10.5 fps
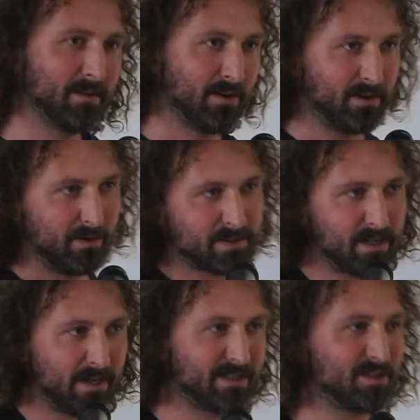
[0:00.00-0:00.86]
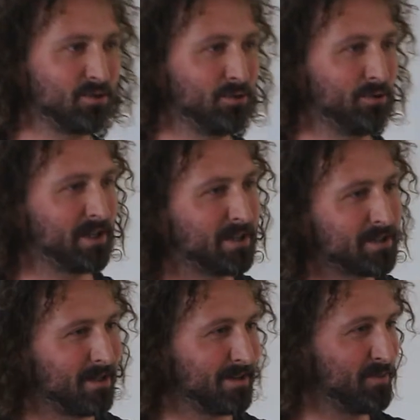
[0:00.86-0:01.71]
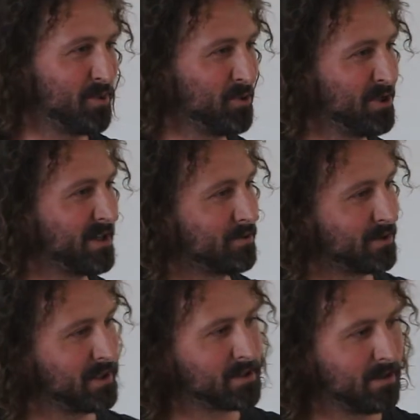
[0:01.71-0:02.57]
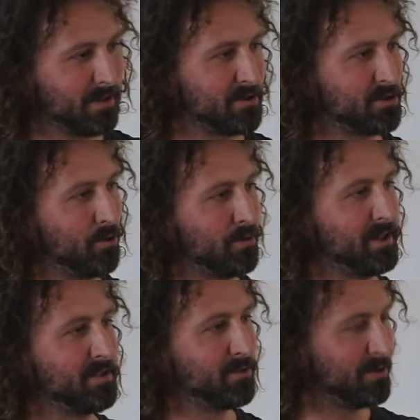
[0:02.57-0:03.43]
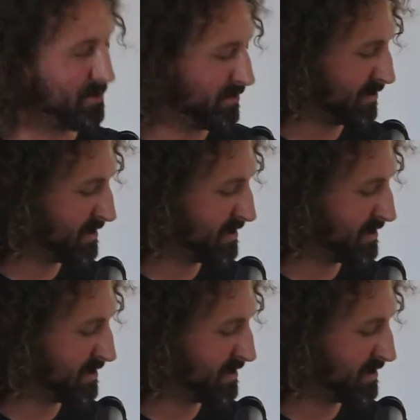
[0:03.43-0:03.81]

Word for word: uh, site to kickstart a project, to kickstart a story into the, the